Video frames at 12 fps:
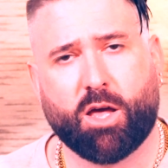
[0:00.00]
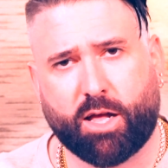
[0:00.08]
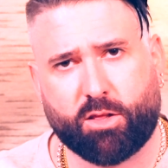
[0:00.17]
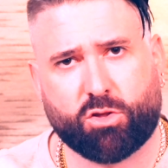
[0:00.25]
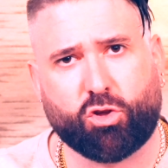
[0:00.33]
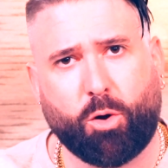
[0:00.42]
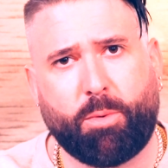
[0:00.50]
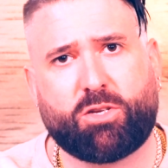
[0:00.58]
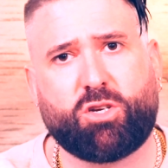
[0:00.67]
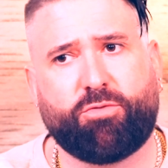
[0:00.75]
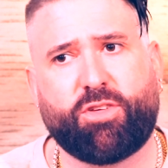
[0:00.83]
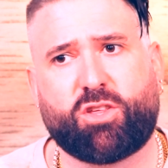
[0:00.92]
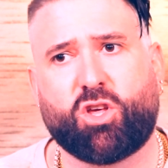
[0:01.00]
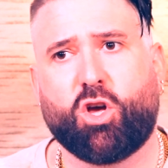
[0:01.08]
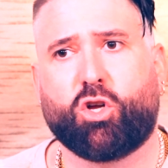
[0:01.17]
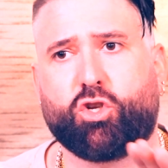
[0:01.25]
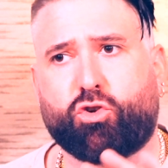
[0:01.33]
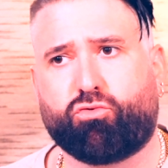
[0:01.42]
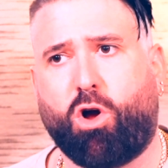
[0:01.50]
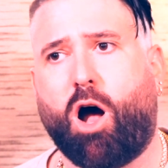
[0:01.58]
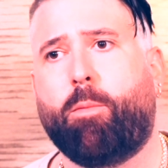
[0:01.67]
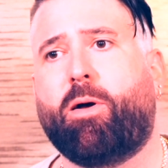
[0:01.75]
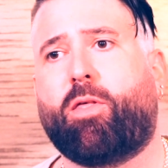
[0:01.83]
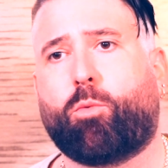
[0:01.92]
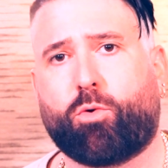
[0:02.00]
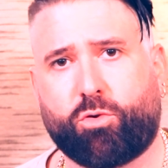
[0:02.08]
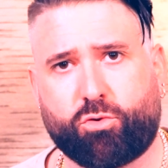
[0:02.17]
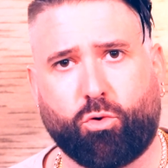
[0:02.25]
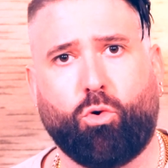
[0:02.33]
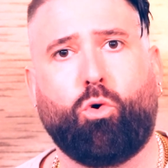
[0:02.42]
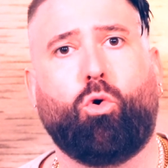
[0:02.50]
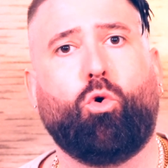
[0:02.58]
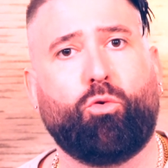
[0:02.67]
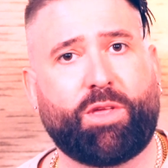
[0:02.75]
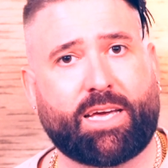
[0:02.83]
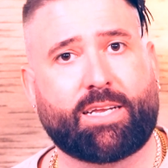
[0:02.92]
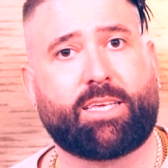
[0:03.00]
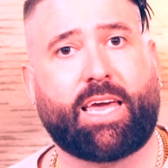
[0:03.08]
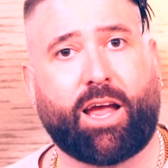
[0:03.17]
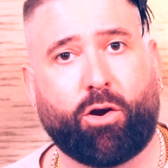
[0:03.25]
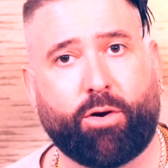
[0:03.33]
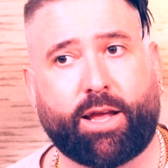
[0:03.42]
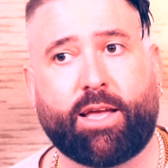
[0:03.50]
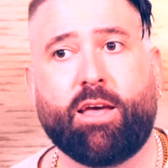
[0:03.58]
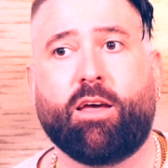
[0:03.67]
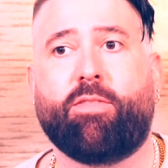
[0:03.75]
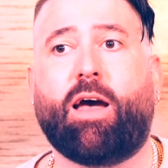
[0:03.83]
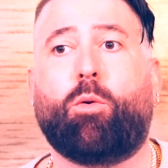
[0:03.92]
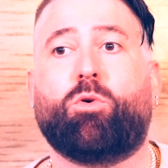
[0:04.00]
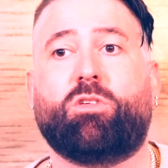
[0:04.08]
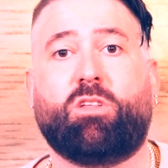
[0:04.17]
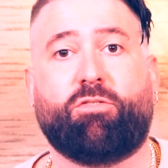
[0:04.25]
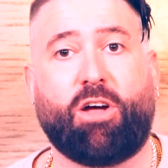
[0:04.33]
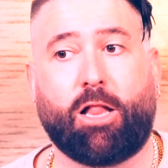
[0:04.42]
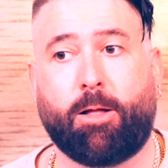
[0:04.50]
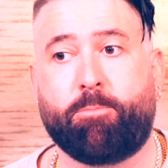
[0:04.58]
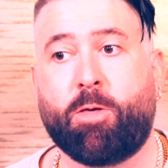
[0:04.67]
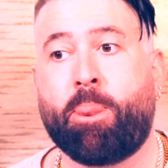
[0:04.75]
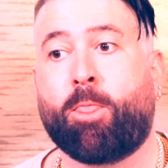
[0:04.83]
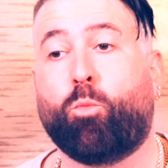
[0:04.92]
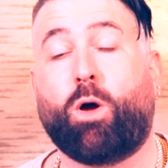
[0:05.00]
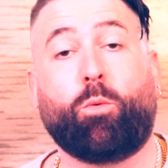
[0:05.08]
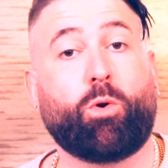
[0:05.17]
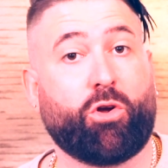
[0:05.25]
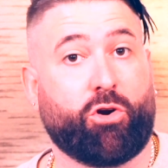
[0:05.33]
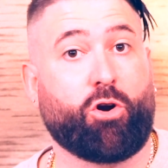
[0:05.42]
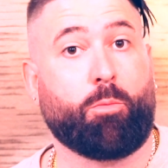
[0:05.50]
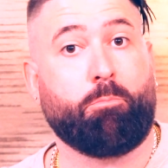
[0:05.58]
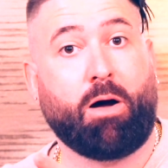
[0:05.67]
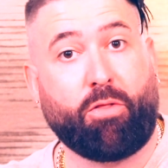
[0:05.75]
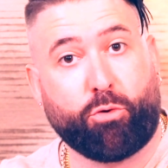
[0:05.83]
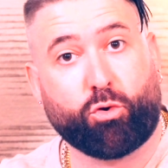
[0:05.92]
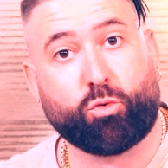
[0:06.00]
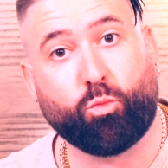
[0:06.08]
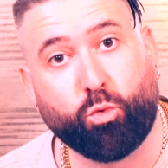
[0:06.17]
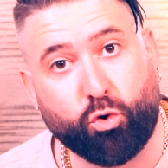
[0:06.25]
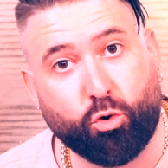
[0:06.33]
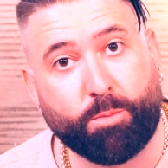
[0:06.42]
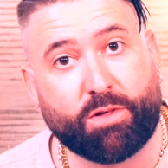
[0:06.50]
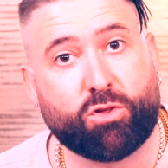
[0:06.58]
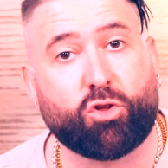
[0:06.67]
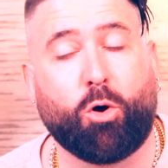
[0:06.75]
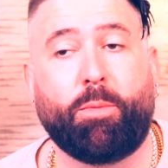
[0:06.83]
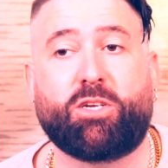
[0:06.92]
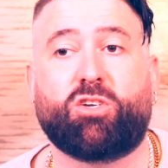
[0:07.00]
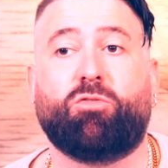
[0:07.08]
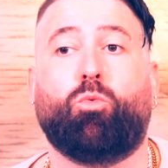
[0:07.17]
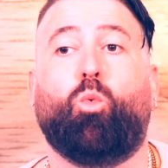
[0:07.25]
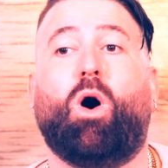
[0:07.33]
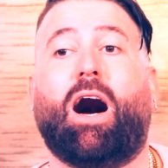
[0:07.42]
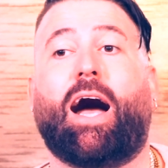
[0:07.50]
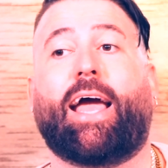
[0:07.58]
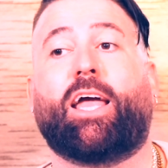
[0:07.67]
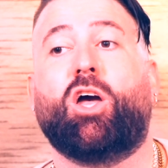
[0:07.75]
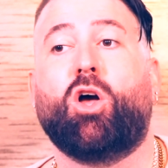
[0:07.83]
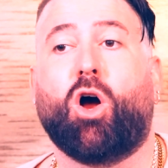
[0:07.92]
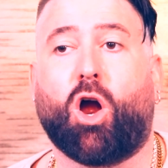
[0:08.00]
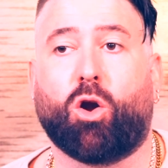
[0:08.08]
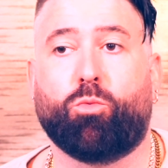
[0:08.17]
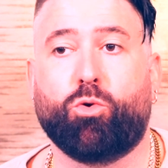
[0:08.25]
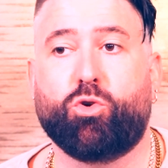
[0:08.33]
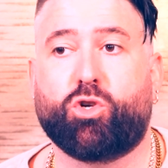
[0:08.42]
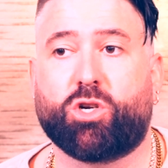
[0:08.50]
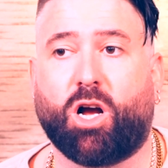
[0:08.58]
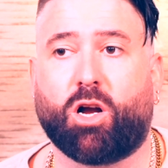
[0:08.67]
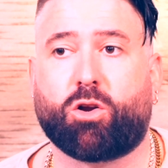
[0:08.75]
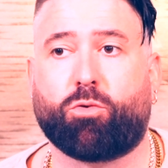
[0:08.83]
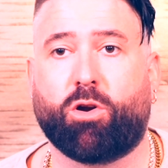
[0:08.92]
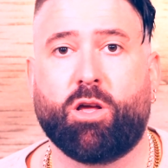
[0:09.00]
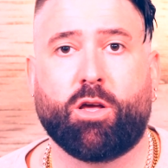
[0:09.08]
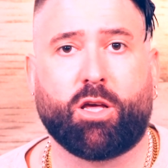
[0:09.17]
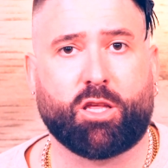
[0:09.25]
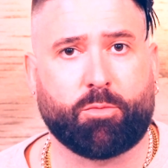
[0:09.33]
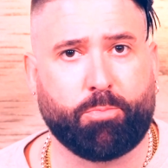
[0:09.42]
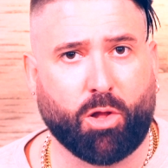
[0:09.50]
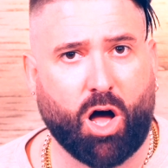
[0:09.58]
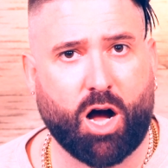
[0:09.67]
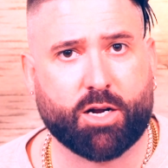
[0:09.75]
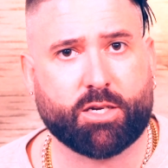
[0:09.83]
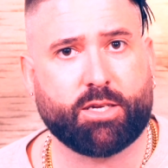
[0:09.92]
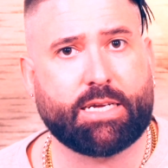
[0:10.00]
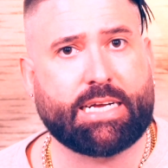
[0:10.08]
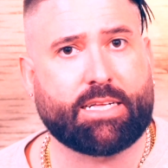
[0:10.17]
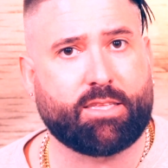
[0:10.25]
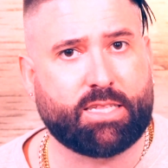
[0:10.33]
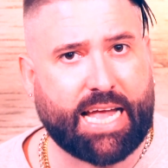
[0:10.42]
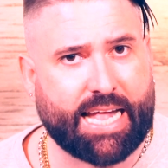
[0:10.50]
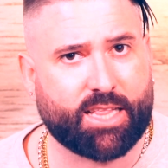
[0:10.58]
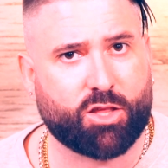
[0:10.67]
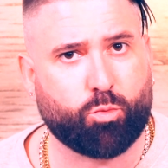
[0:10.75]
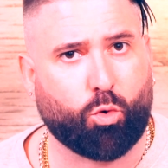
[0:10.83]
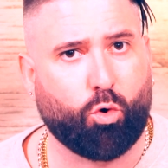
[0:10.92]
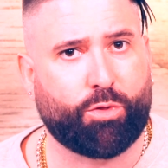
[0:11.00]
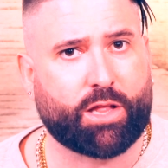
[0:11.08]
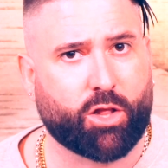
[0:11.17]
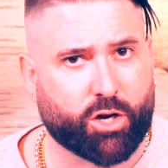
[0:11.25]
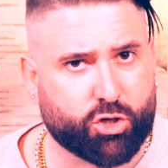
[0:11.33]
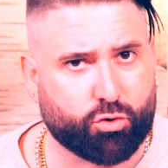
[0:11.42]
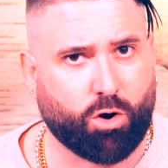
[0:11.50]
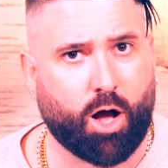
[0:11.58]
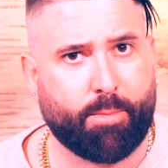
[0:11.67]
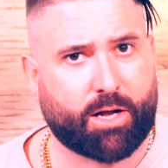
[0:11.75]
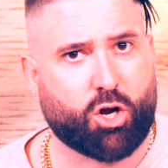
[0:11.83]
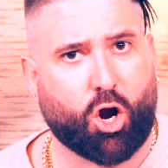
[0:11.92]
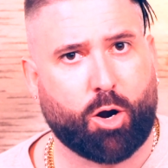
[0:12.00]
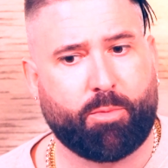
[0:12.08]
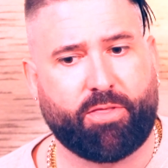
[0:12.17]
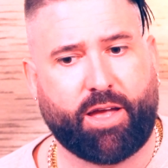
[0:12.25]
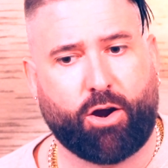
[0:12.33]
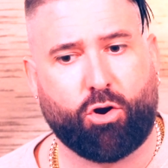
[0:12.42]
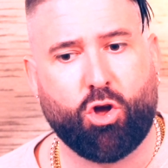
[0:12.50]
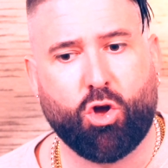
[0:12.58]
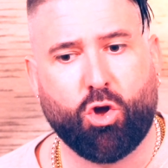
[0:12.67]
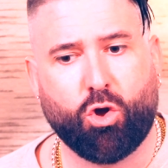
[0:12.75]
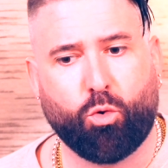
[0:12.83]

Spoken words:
And so much of this trauma that we're still holding and carrying that was developed when we were in our mother's womb is so much of why our root chakra is blocked. It's dense. We're holding a lot of trauma, karma there.